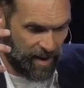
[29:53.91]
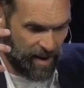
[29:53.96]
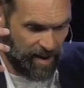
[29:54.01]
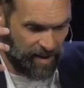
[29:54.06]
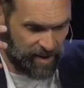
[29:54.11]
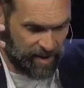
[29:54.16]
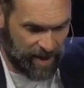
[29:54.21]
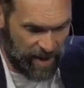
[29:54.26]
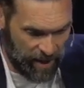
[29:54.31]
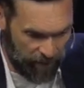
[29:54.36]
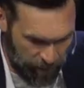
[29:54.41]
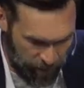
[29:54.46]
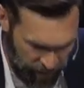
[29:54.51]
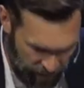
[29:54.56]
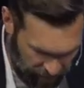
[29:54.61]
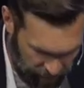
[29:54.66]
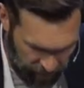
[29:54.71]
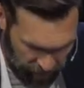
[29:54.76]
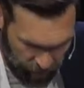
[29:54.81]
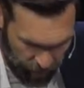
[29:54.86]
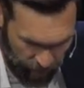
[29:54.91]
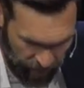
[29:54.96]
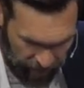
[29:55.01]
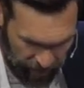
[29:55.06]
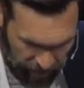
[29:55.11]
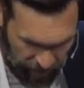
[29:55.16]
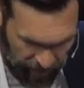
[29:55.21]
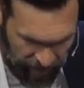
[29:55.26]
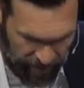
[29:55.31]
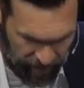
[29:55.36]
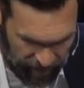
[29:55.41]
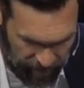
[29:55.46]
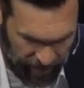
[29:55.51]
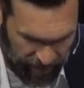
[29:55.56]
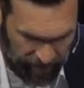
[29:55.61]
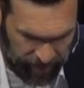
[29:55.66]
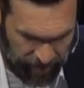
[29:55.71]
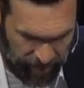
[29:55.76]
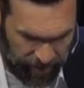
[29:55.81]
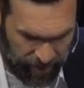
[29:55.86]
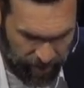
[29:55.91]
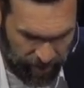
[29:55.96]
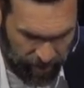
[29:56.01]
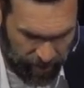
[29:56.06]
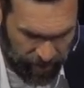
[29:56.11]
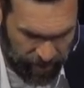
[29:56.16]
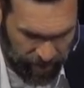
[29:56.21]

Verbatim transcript: And see if this is what it sounds like to you.